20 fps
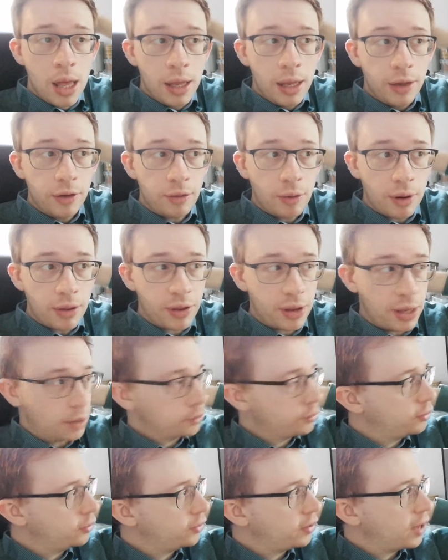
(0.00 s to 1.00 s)
is there anything
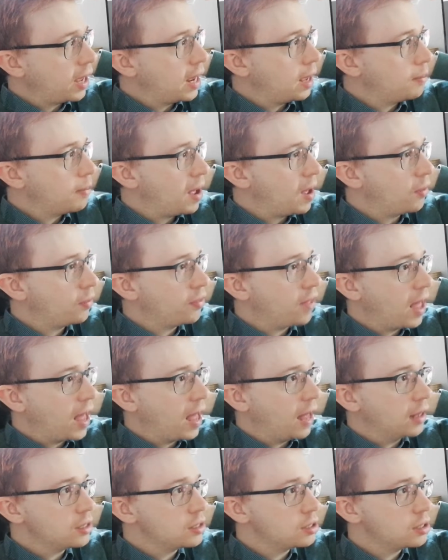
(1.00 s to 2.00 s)
else to say about
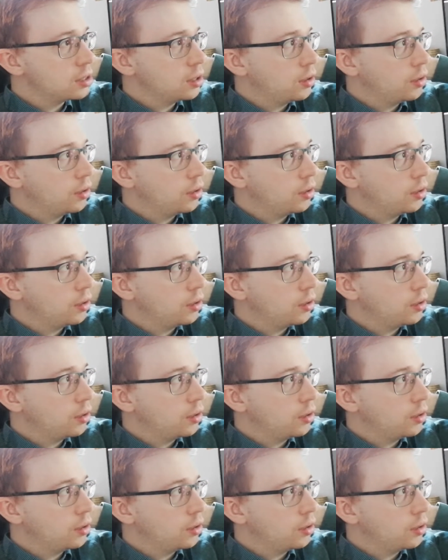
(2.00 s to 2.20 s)
that